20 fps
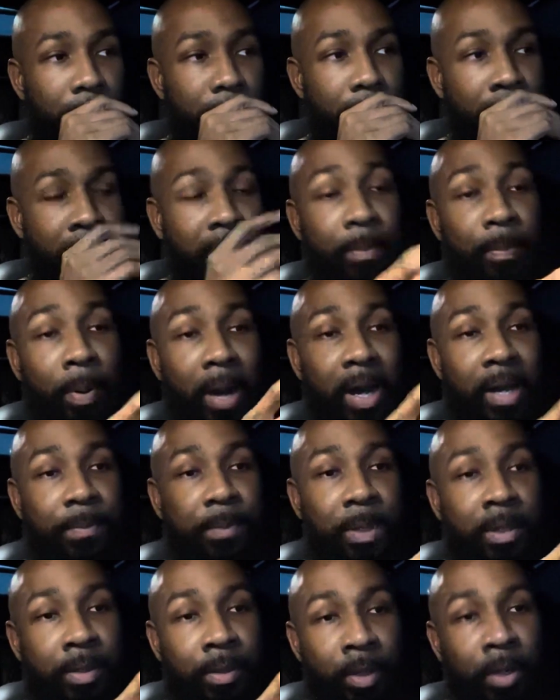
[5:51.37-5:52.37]
He
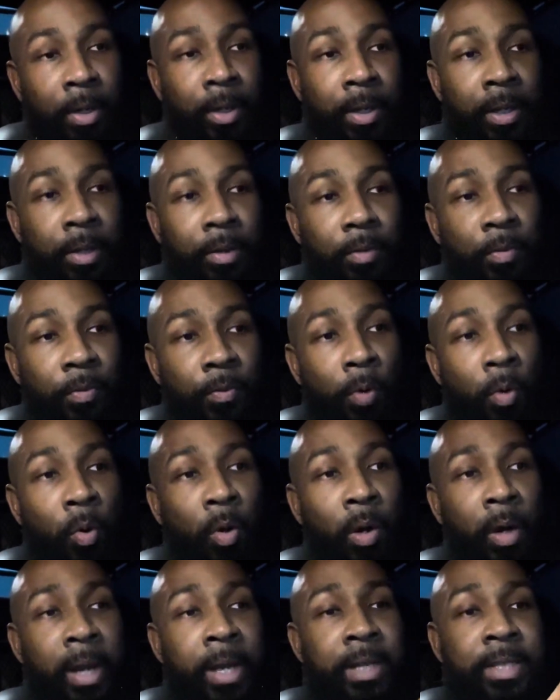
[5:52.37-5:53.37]
popped it dirty
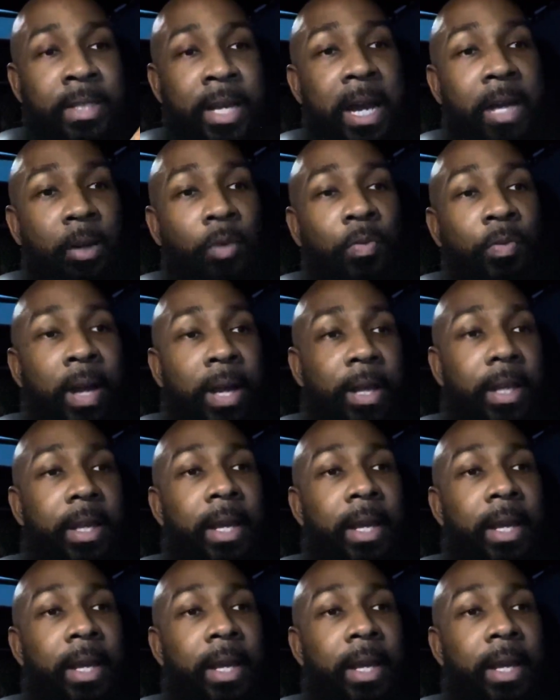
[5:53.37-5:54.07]
for a title fight.